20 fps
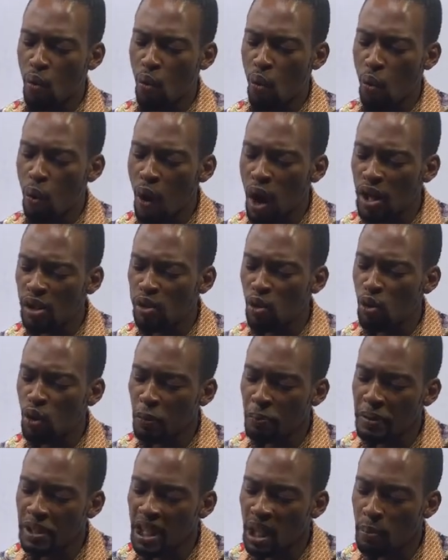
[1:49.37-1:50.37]
what
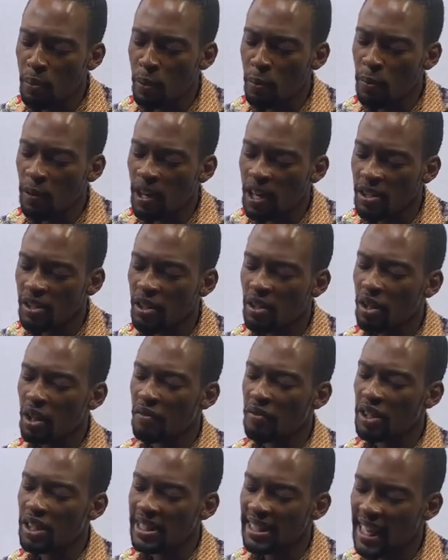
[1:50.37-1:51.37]
would be the population
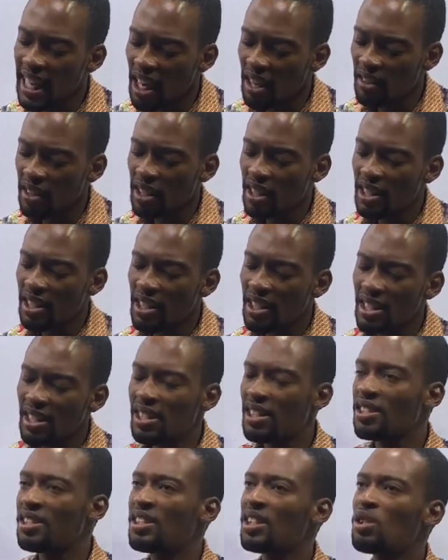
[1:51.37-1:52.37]
of the town
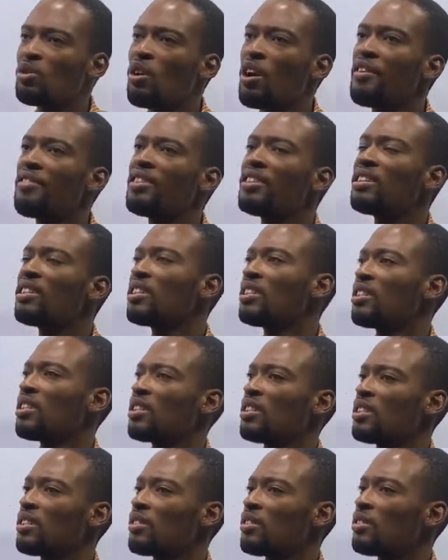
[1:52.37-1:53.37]
in January
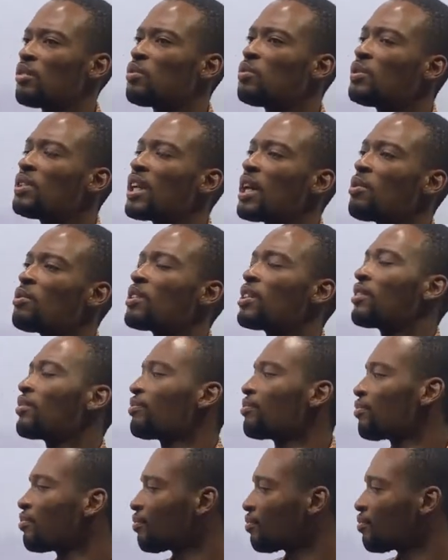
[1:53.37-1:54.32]
two thousand?